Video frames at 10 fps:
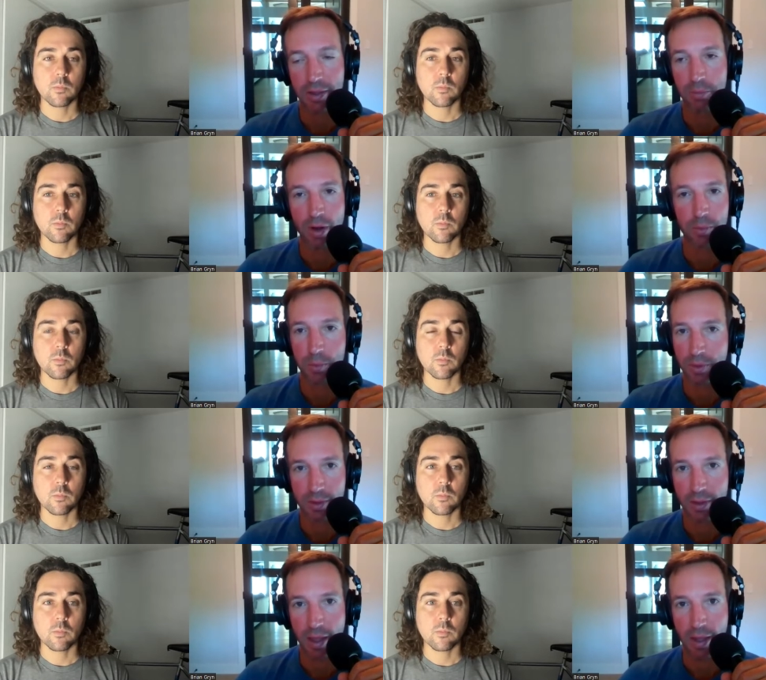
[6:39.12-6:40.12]
Speaker 1: can breath
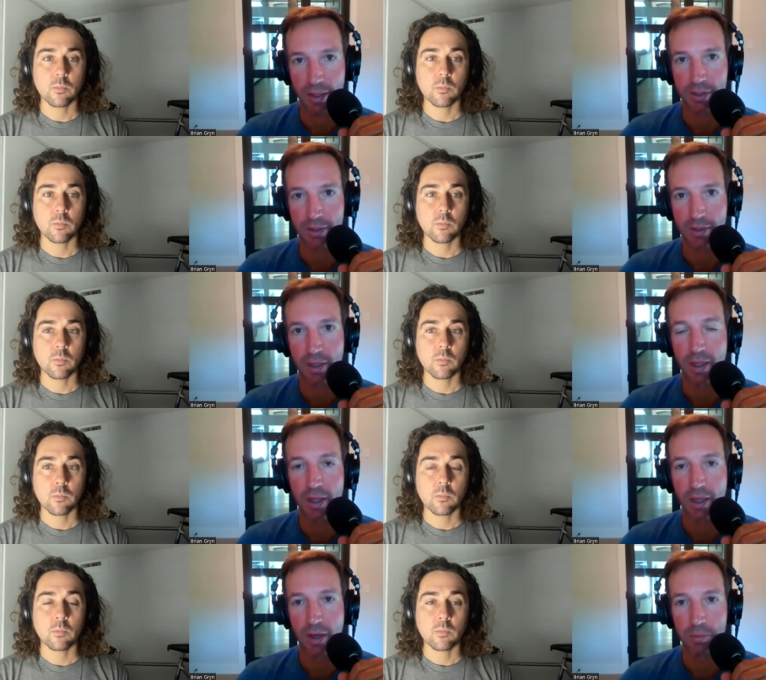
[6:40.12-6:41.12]
work actually
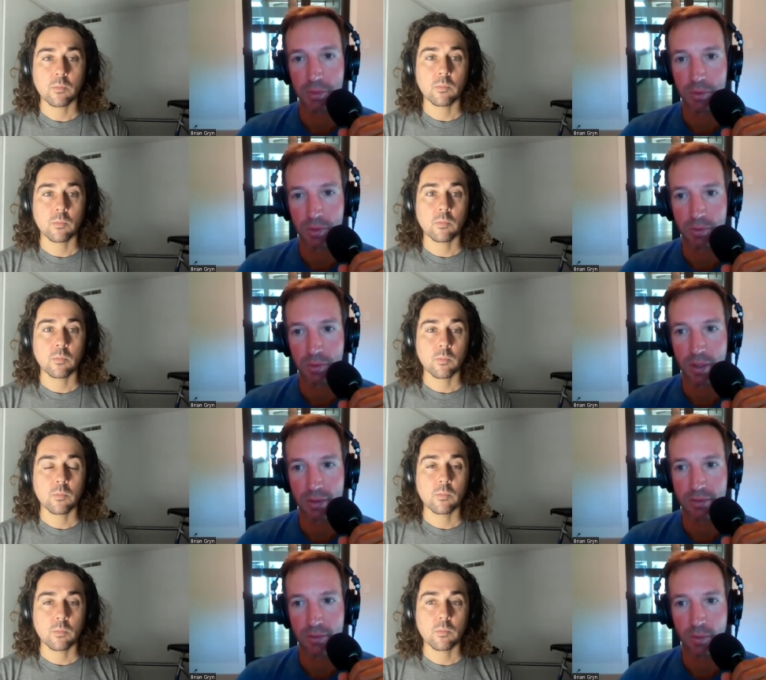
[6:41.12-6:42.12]
help you through
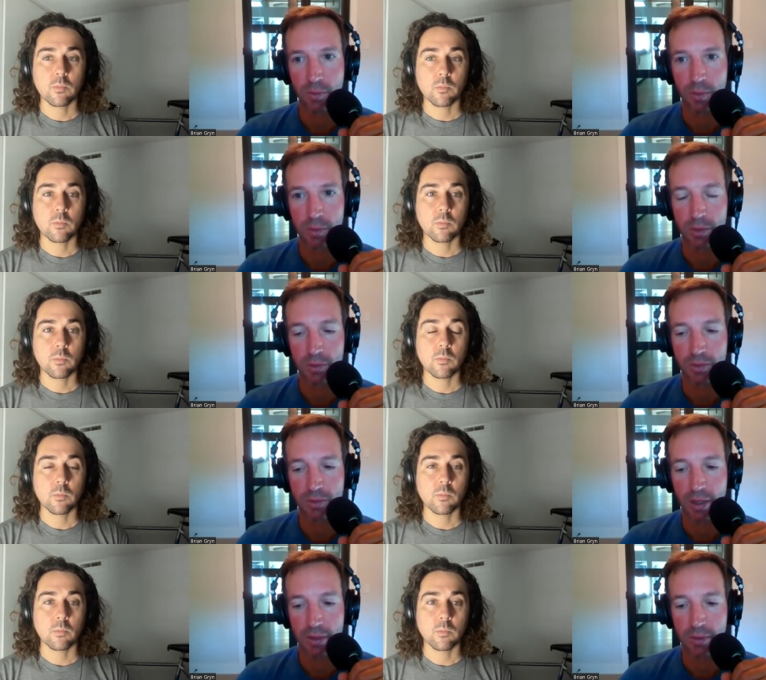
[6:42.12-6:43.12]
this? What would you
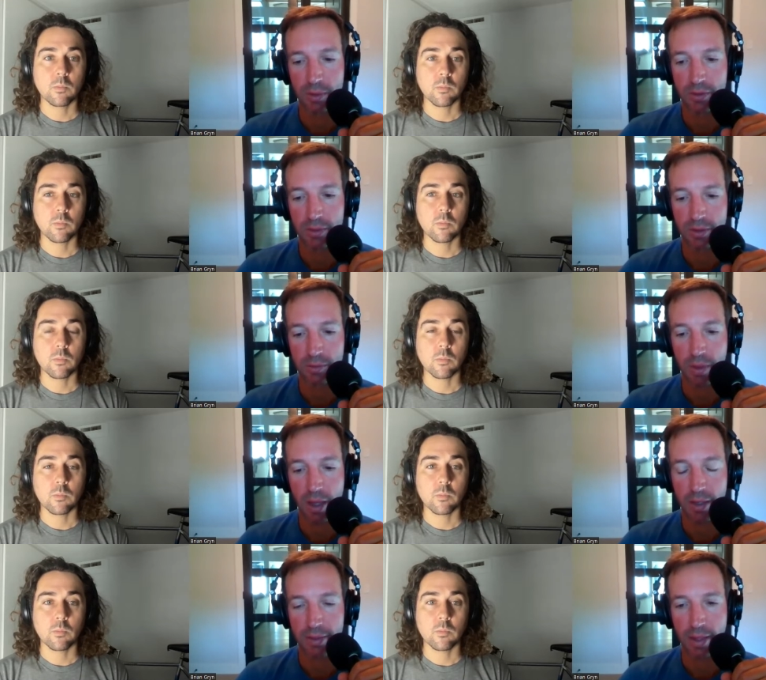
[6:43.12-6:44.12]
say the reasonings
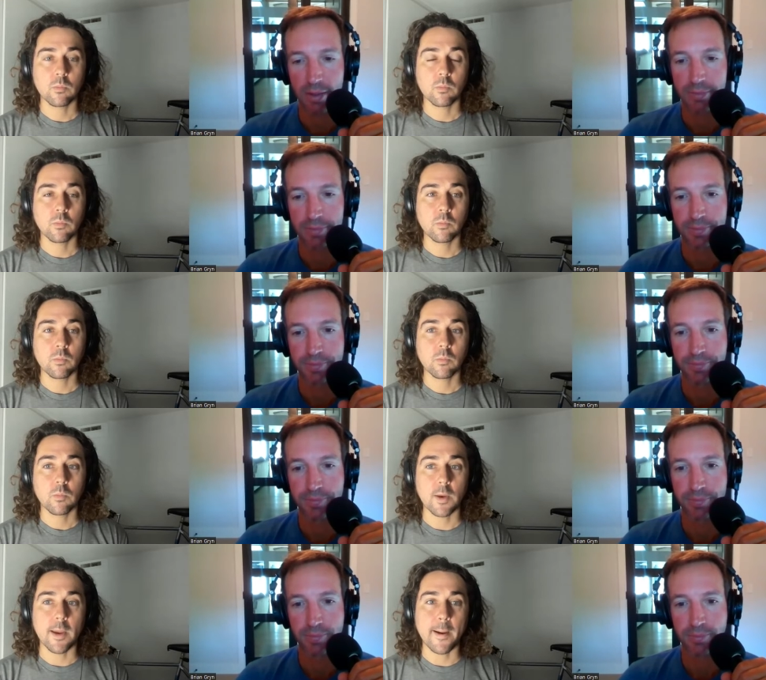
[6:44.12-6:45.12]
behind that?
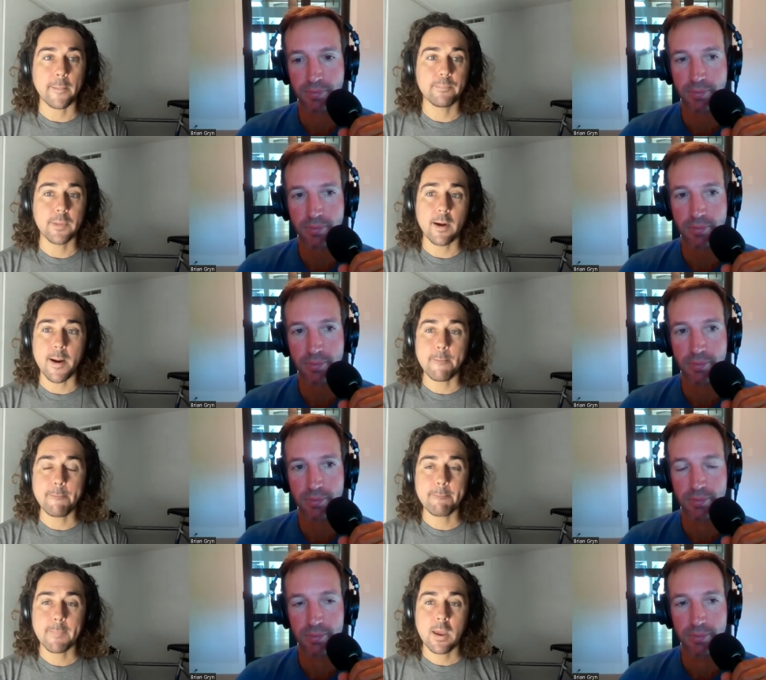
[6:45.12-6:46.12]
Speaker 2: Yeah.
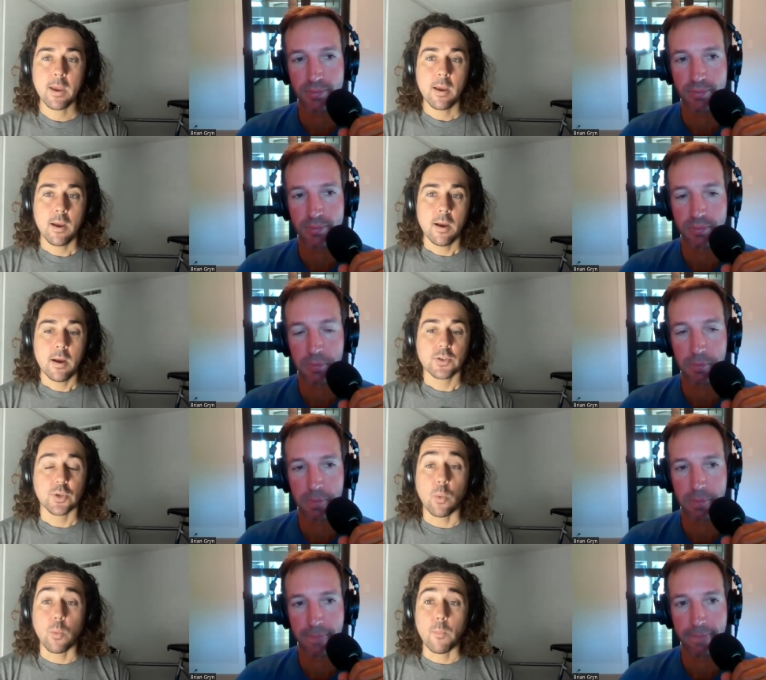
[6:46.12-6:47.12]
Um,
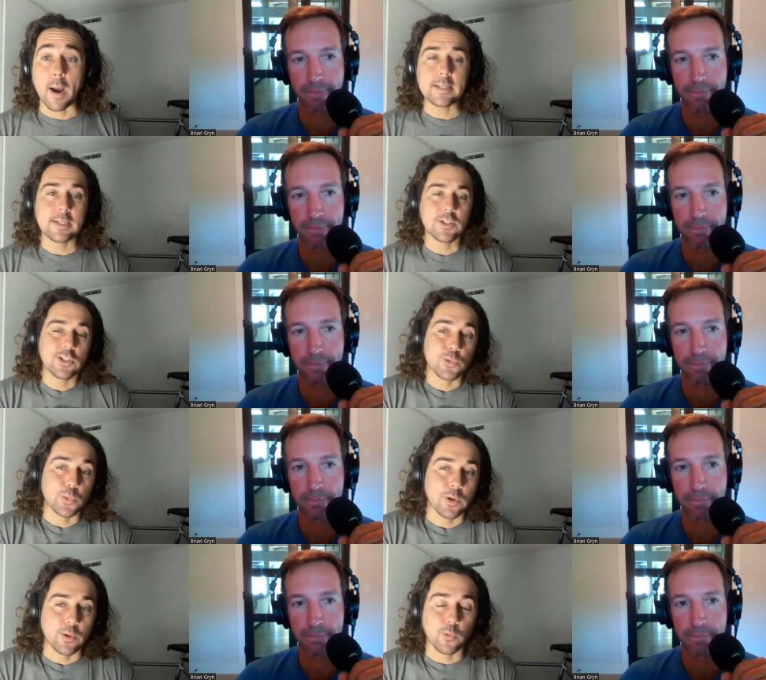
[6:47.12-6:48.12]
so my addictions
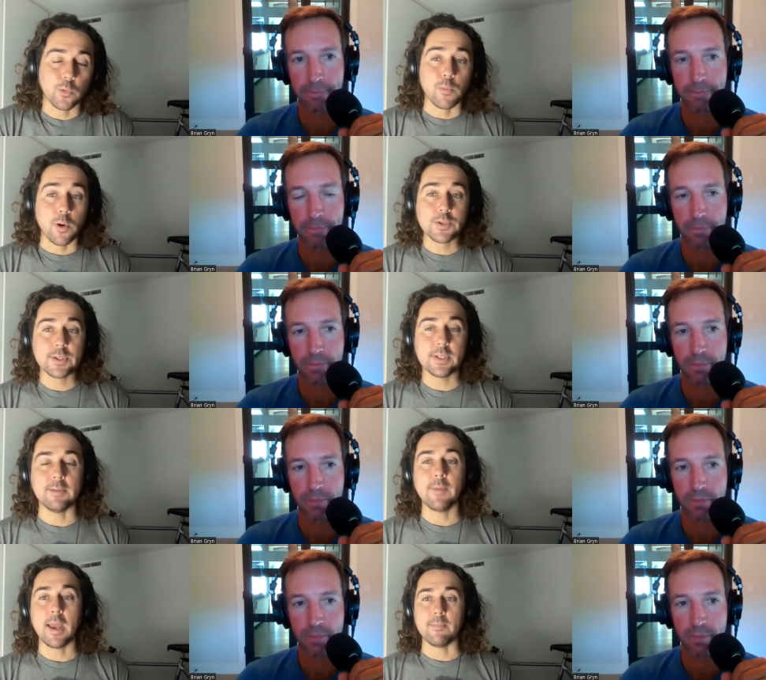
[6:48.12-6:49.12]
were were
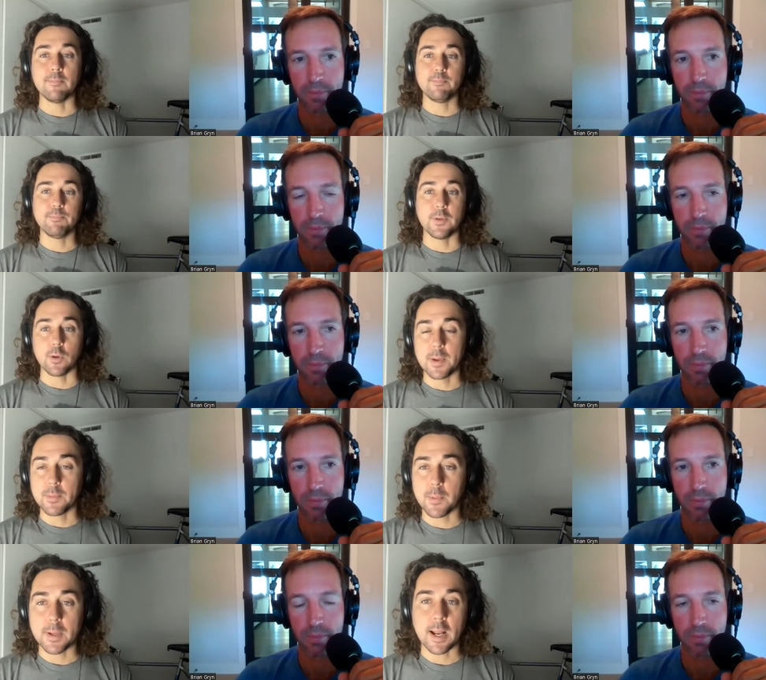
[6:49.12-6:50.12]
mostly, and you know,
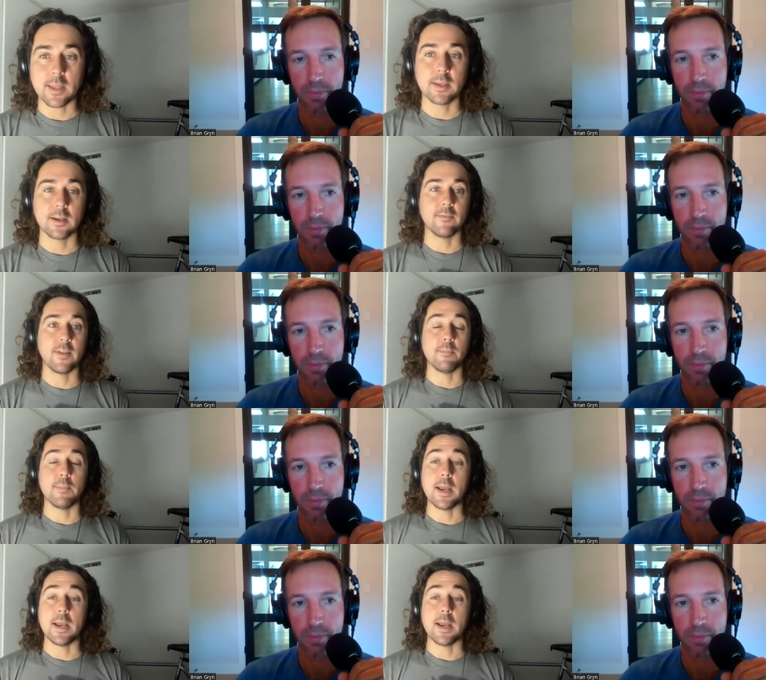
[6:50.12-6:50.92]
people might not think of them